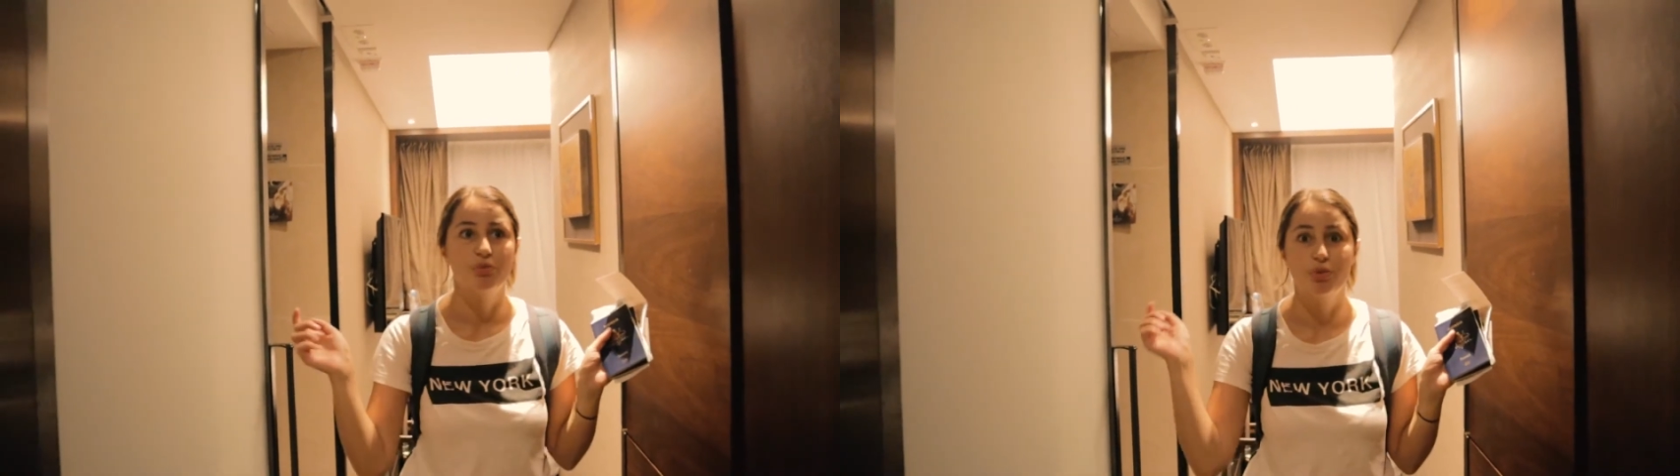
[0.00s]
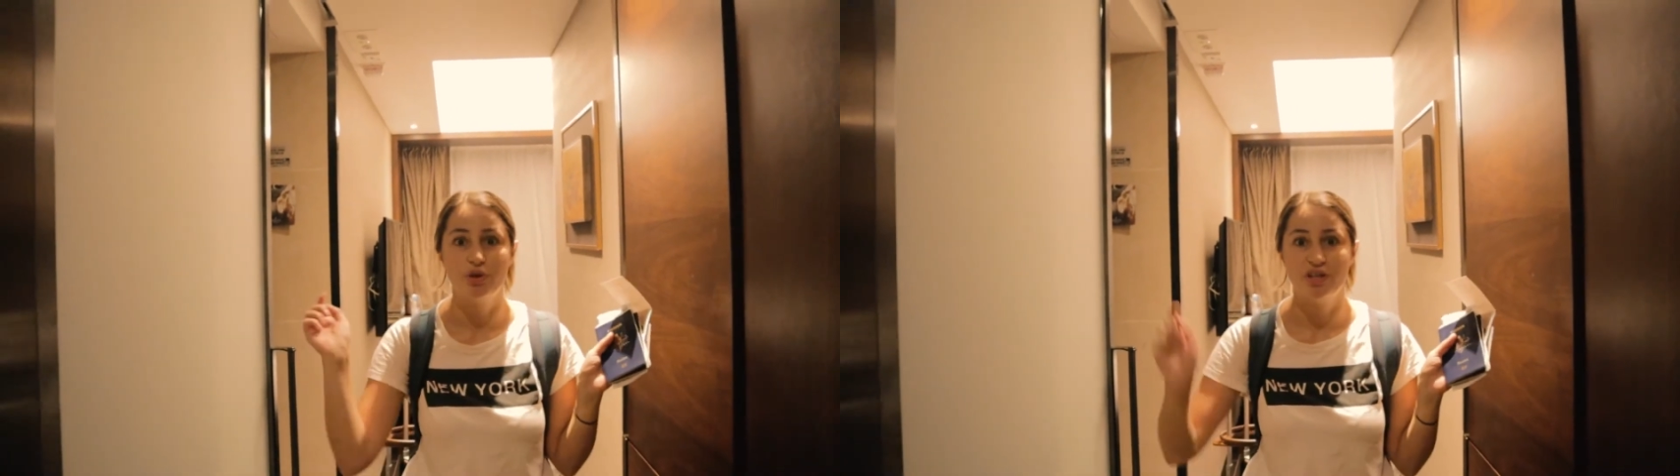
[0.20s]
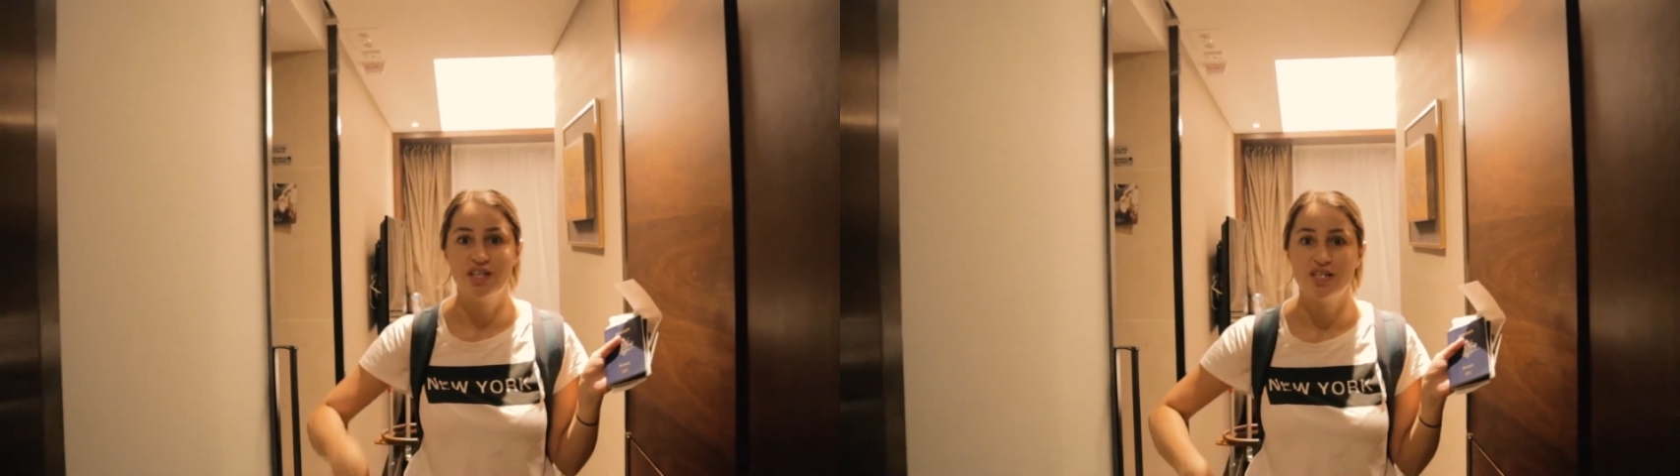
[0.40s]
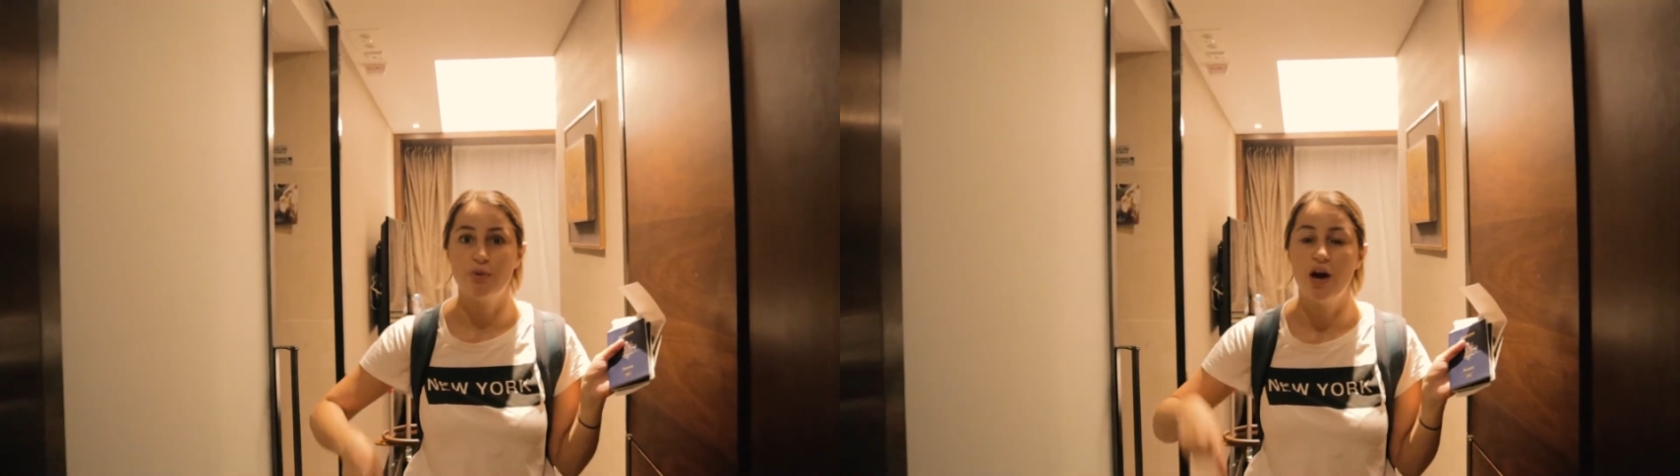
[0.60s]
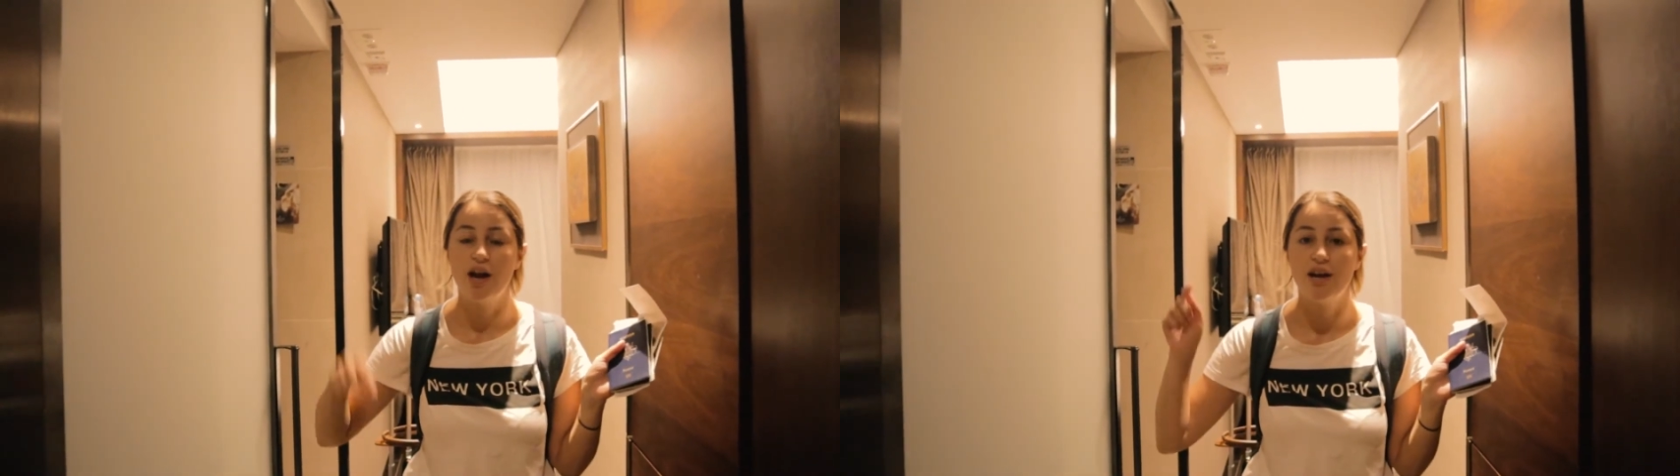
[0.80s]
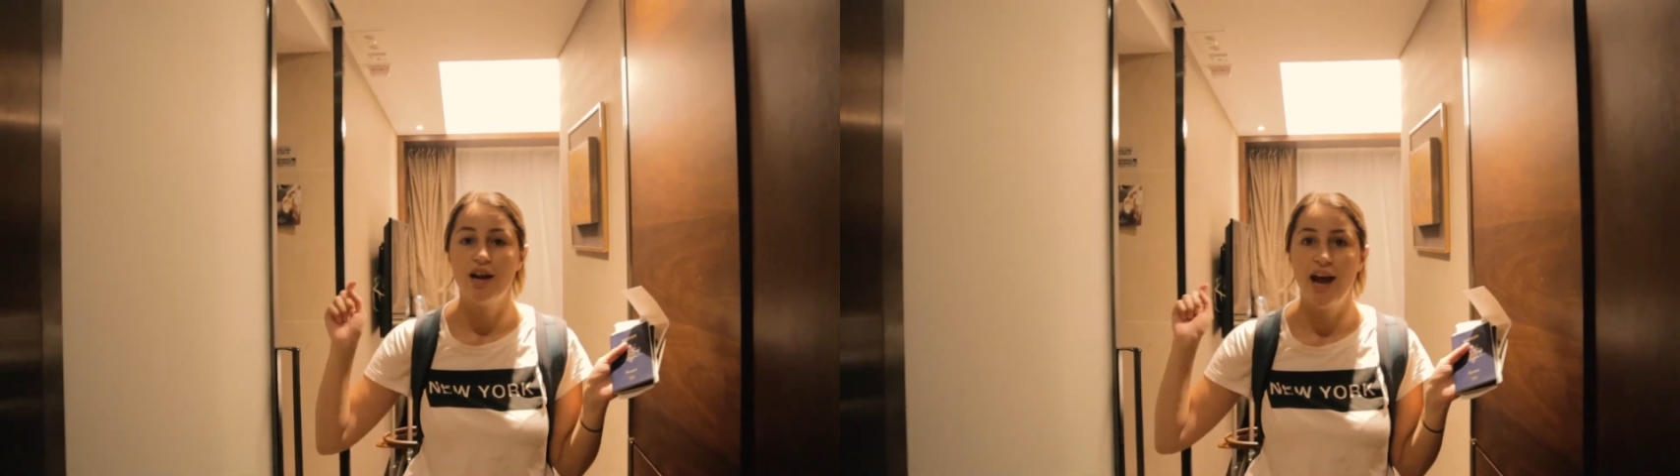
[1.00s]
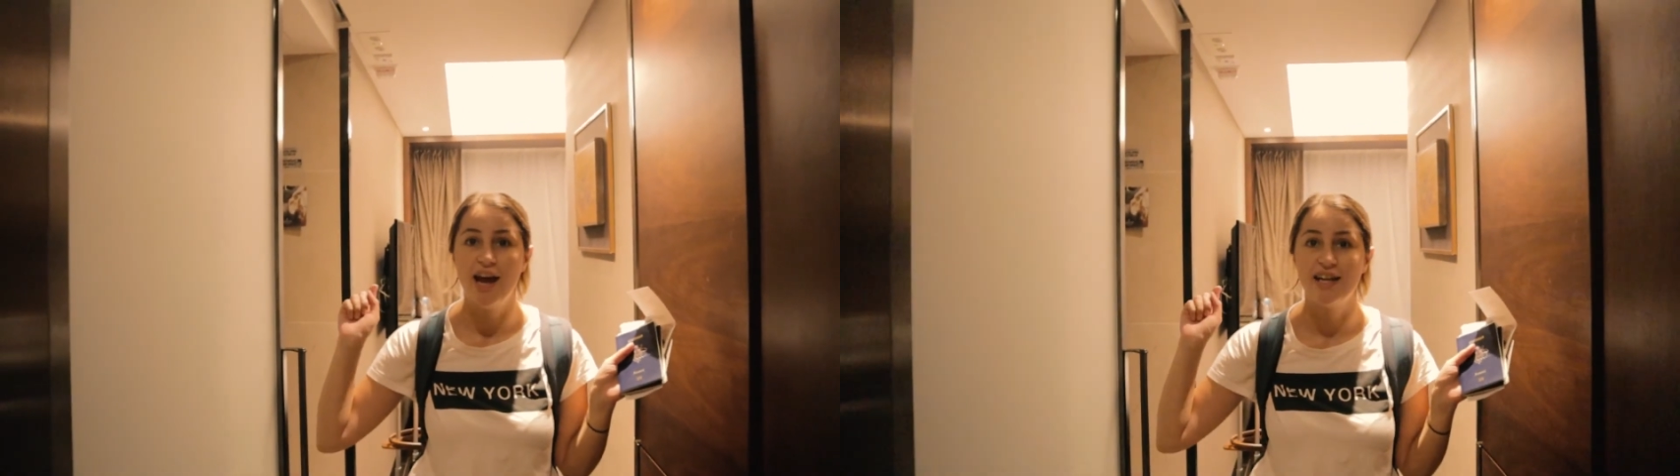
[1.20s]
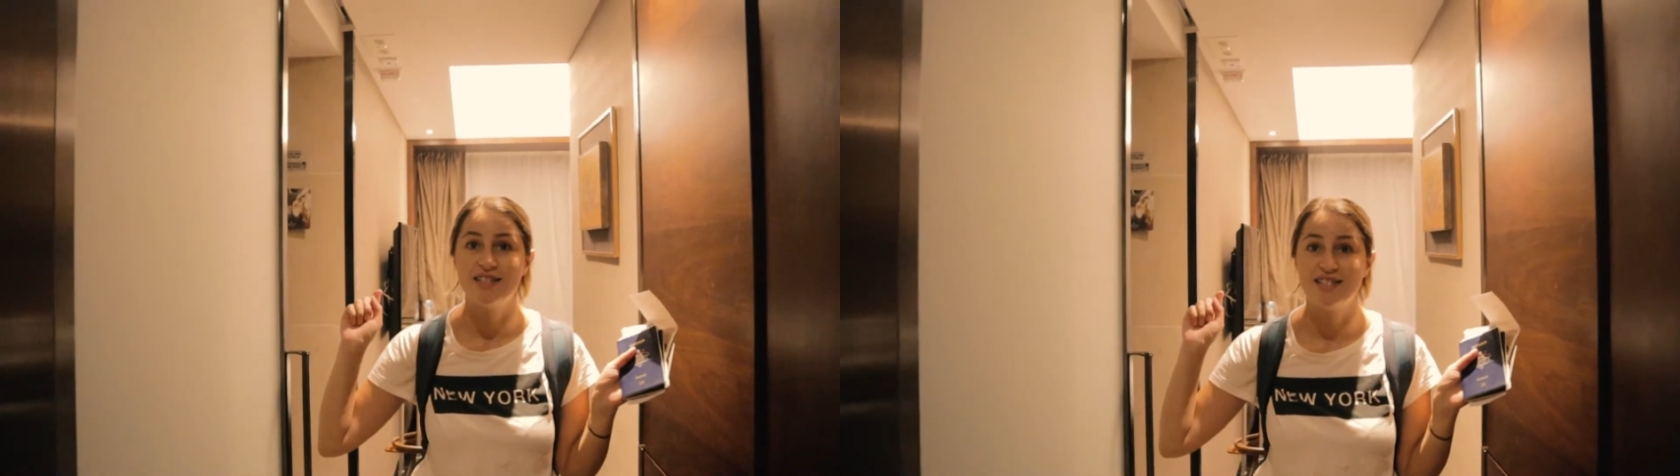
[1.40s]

booked this one, and